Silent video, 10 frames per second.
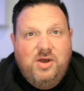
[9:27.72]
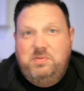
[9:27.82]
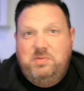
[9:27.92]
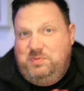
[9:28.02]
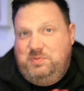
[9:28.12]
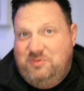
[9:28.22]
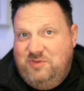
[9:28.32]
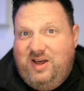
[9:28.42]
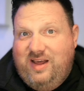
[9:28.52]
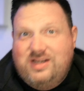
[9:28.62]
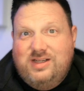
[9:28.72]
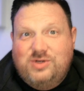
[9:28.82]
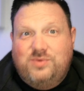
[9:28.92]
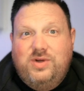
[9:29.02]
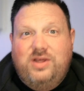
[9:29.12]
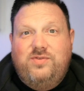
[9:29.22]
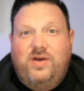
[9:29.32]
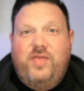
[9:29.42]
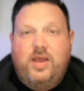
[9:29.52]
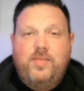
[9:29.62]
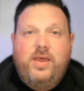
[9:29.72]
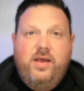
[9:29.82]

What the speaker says: but it's pretty fun. It's a really fun thing.